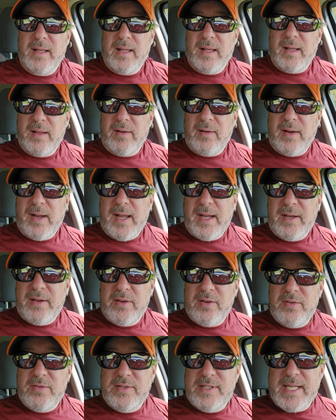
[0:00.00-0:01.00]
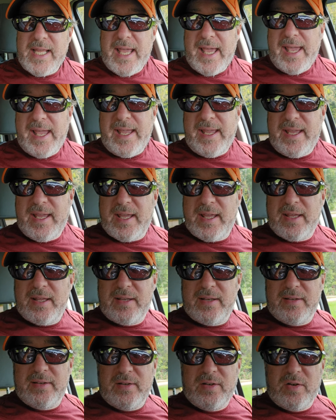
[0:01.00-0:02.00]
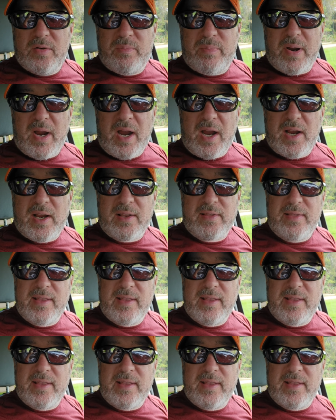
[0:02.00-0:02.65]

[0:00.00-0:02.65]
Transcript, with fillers: All right, new day, new park.